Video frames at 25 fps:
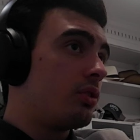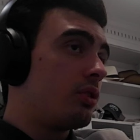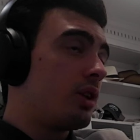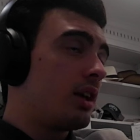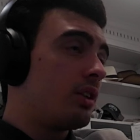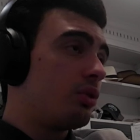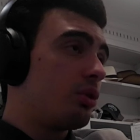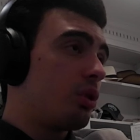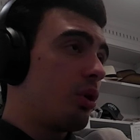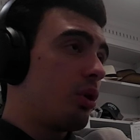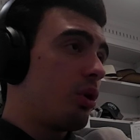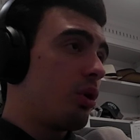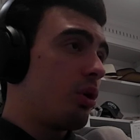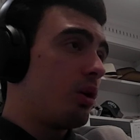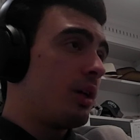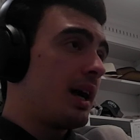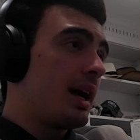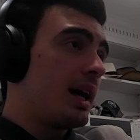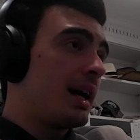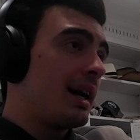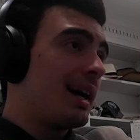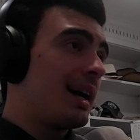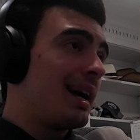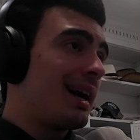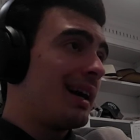That's all
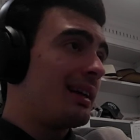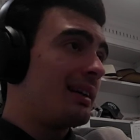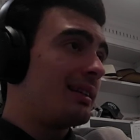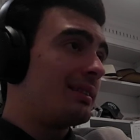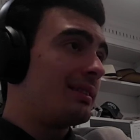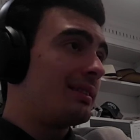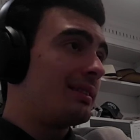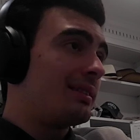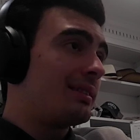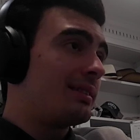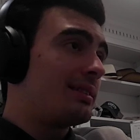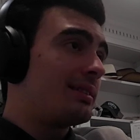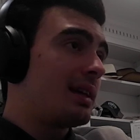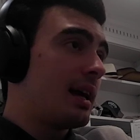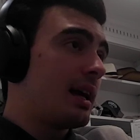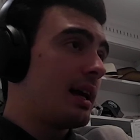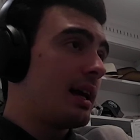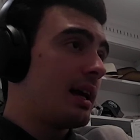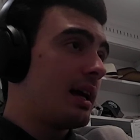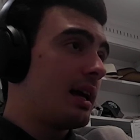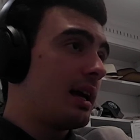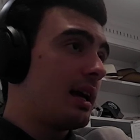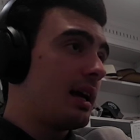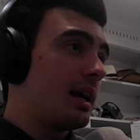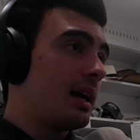I gotta
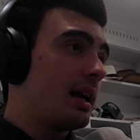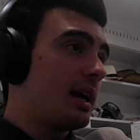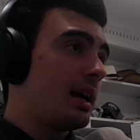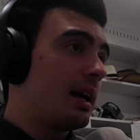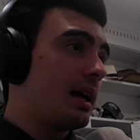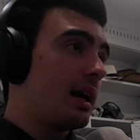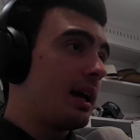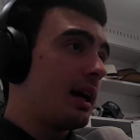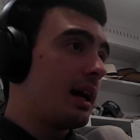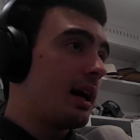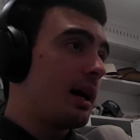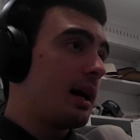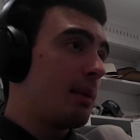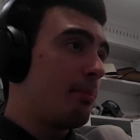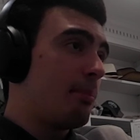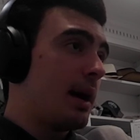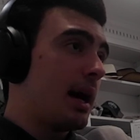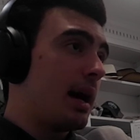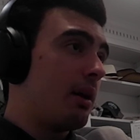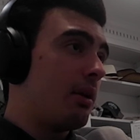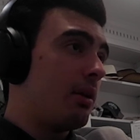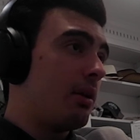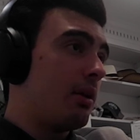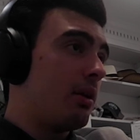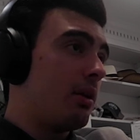say
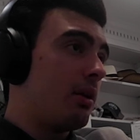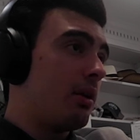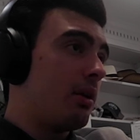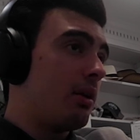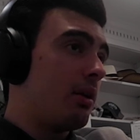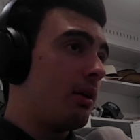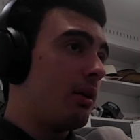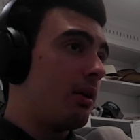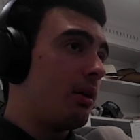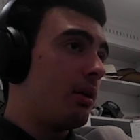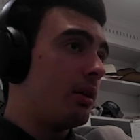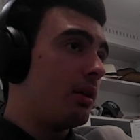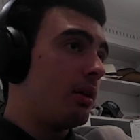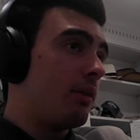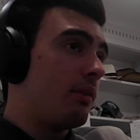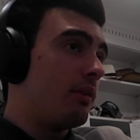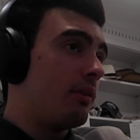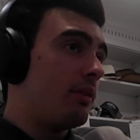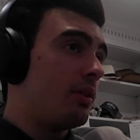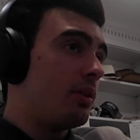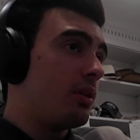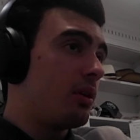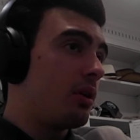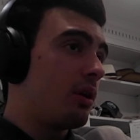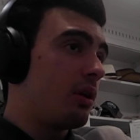about all of
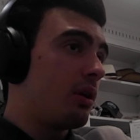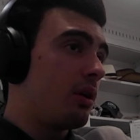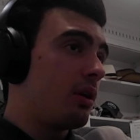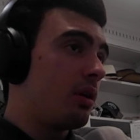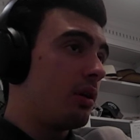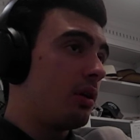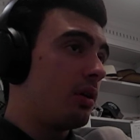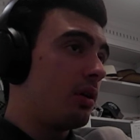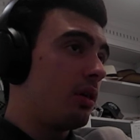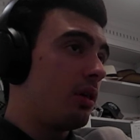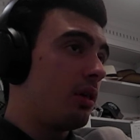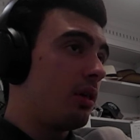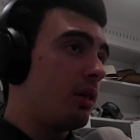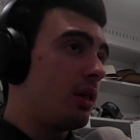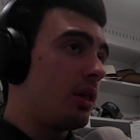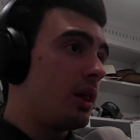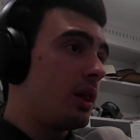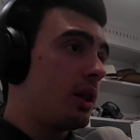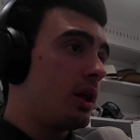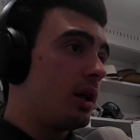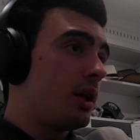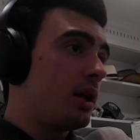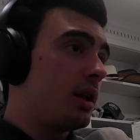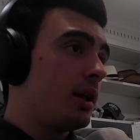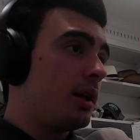y'all.
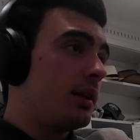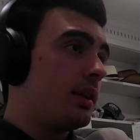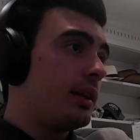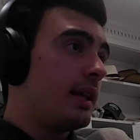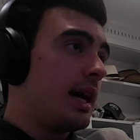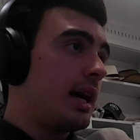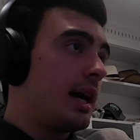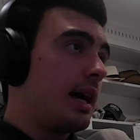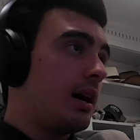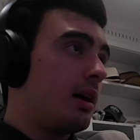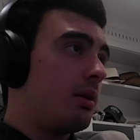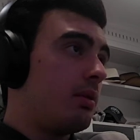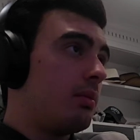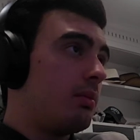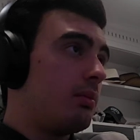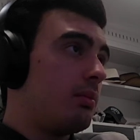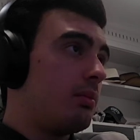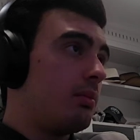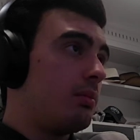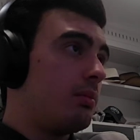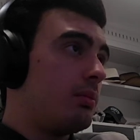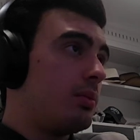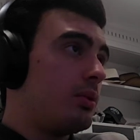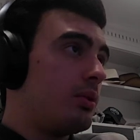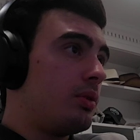Now,
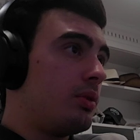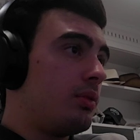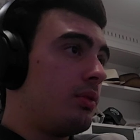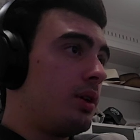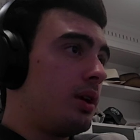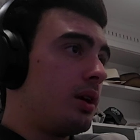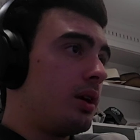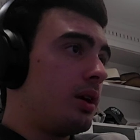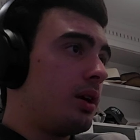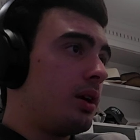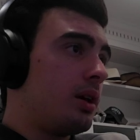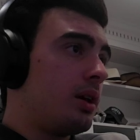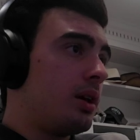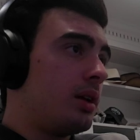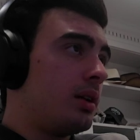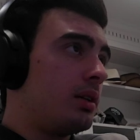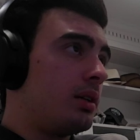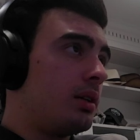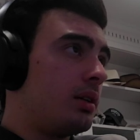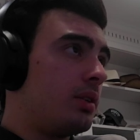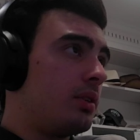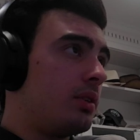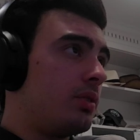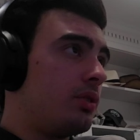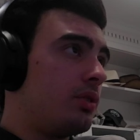moving on
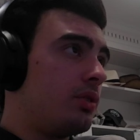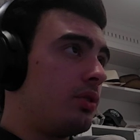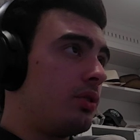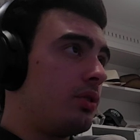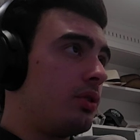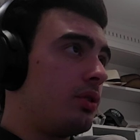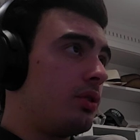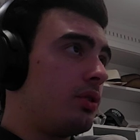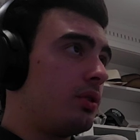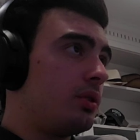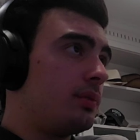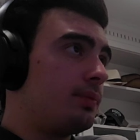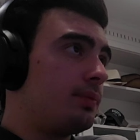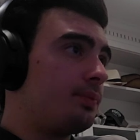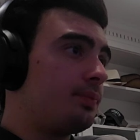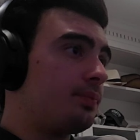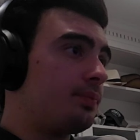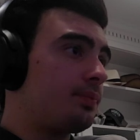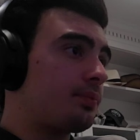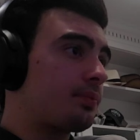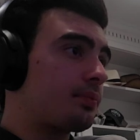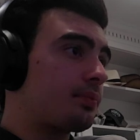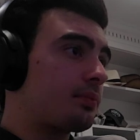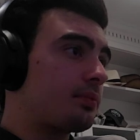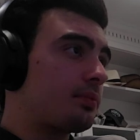to,
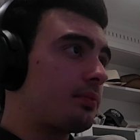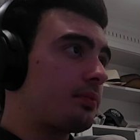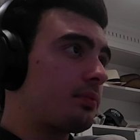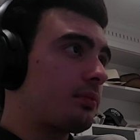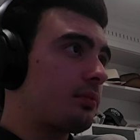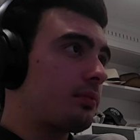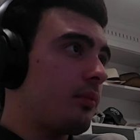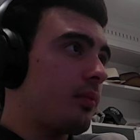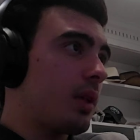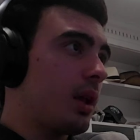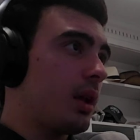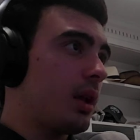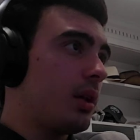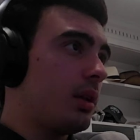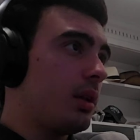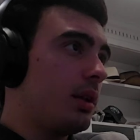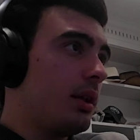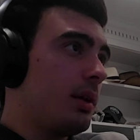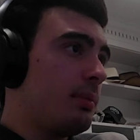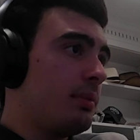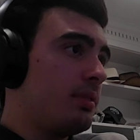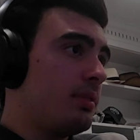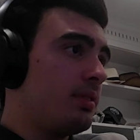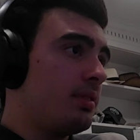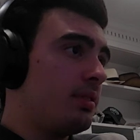
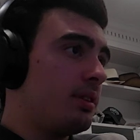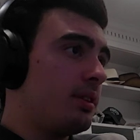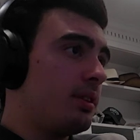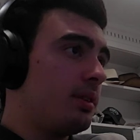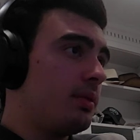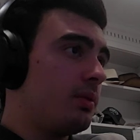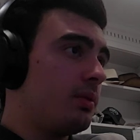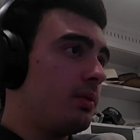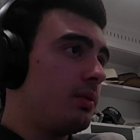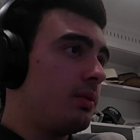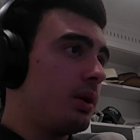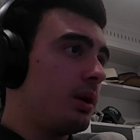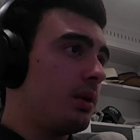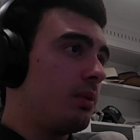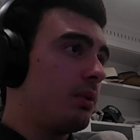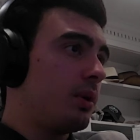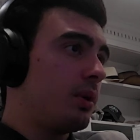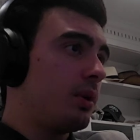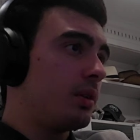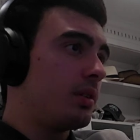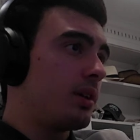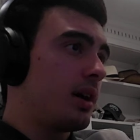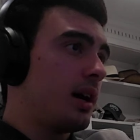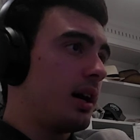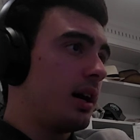let me see what
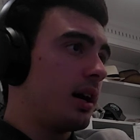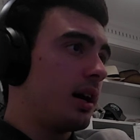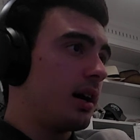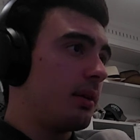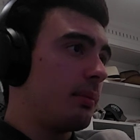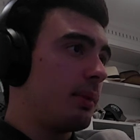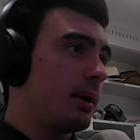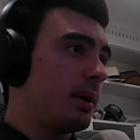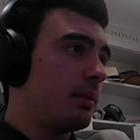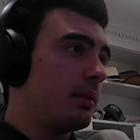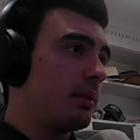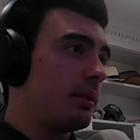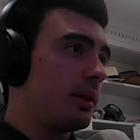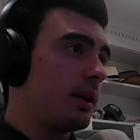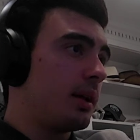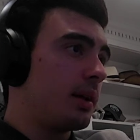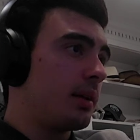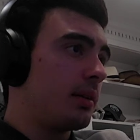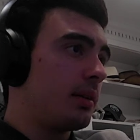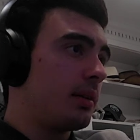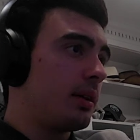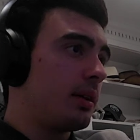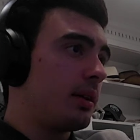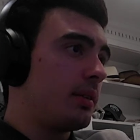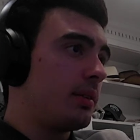we're talking about. Like,
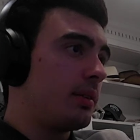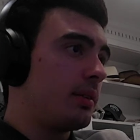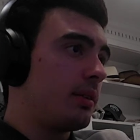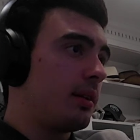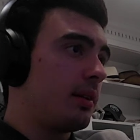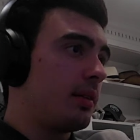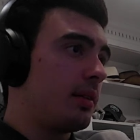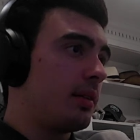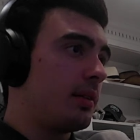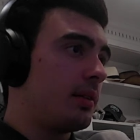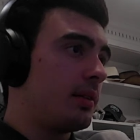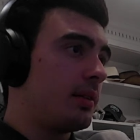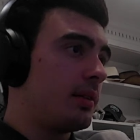let's see.